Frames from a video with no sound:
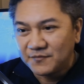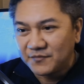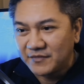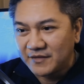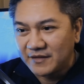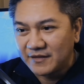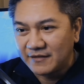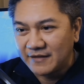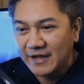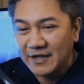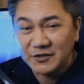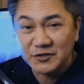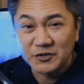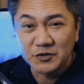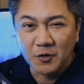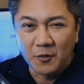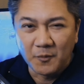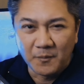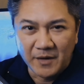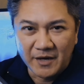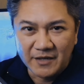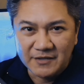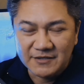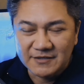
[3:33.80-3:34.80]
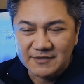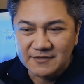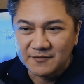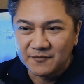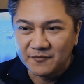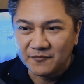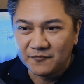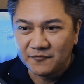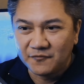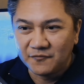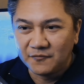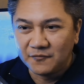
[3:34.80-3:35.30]
Not so much
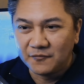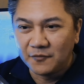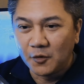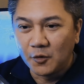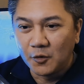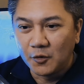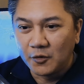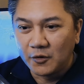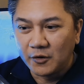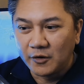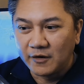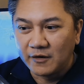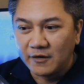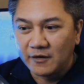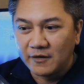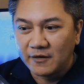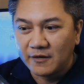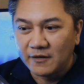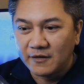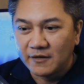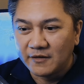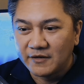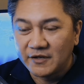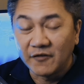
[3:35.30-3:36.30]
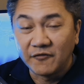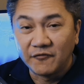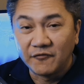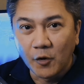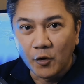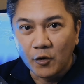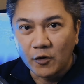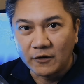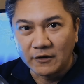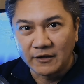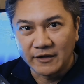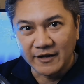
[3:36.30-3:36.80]
for the
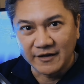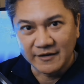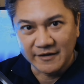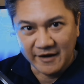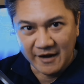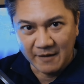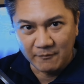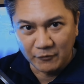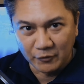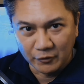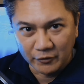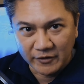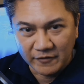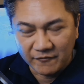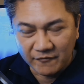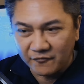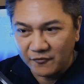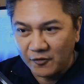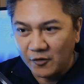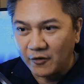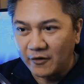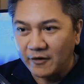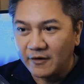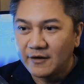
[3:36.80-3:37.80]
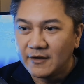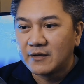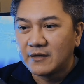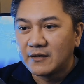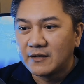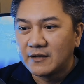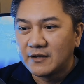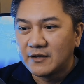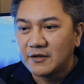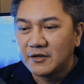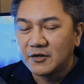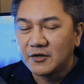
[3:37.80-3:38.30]
focal length that I'm looking for.
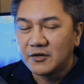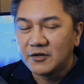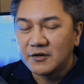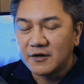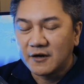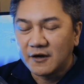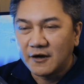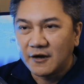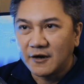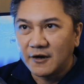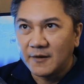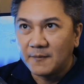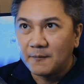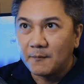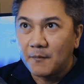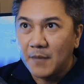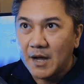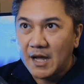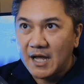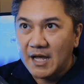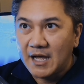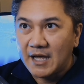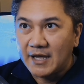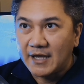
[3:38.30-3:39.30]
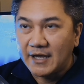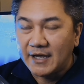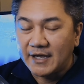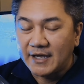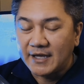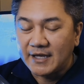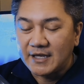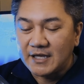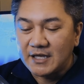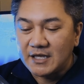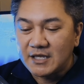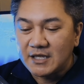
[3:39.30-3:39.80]
Here are
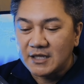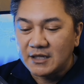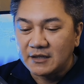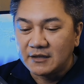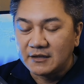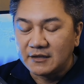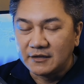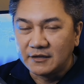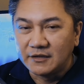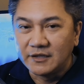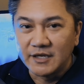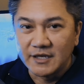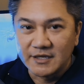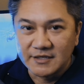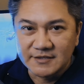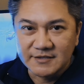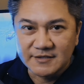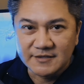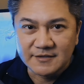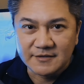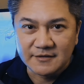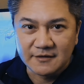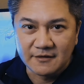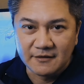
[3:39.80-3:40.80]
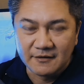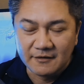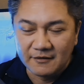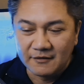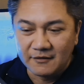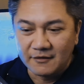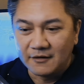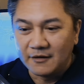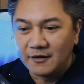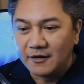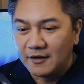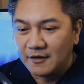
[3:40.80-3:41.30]
my list
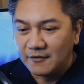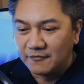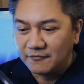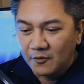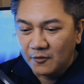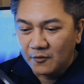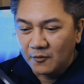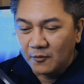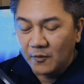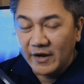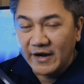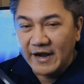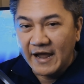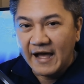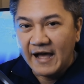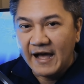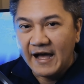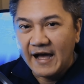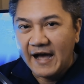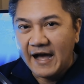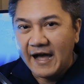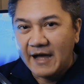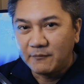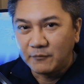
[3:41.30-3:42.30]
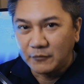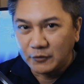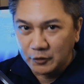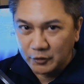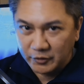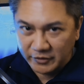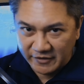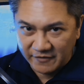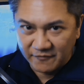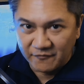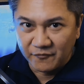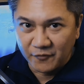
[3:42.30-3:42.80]
of what I'm
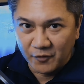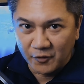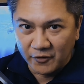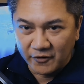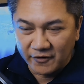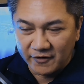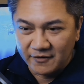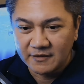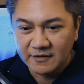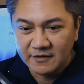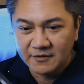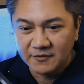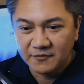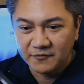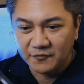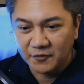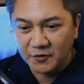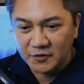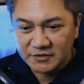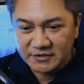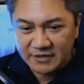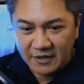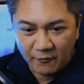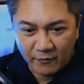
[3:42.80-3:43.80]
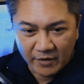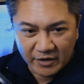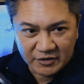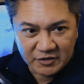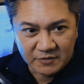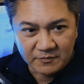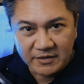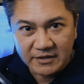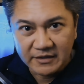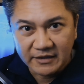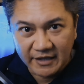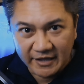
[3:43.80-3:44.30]
looking for. First, I want it to
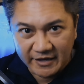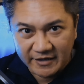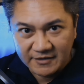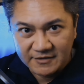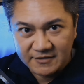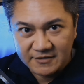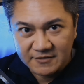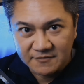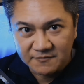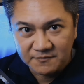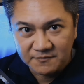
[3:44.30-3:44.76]
be light.